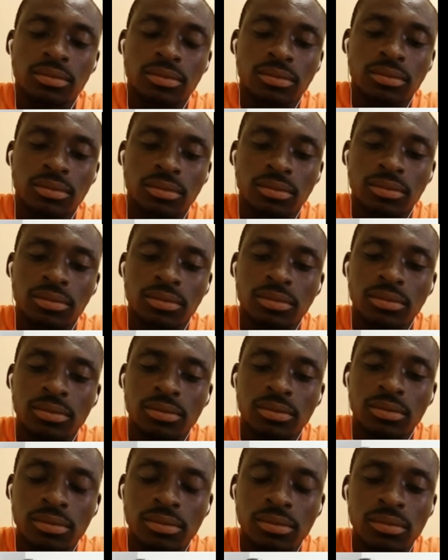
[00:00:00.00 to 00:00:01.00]

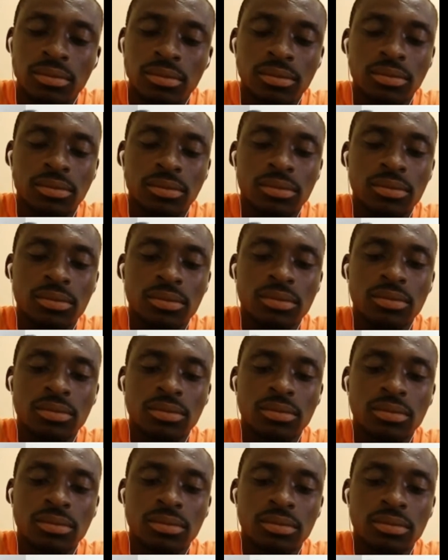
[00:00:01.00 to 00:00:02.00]

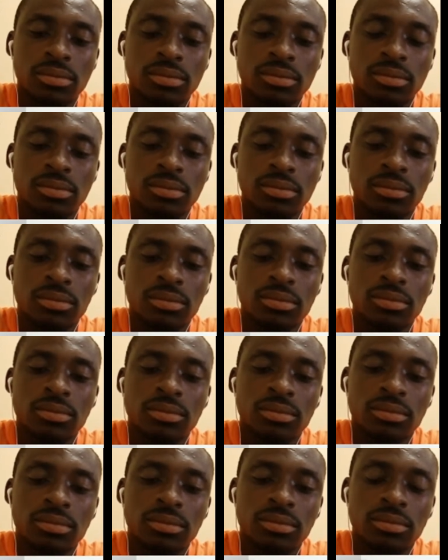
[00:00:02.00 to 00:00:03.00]

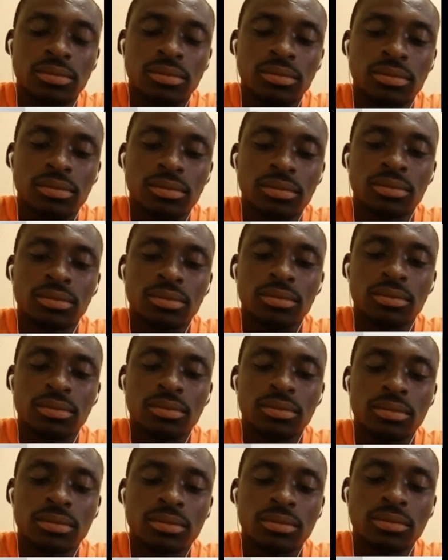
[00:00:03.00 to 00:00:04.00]

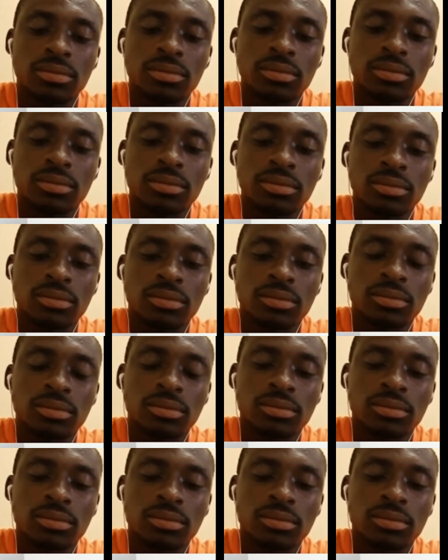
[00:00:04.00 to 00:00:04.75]
(not speaking)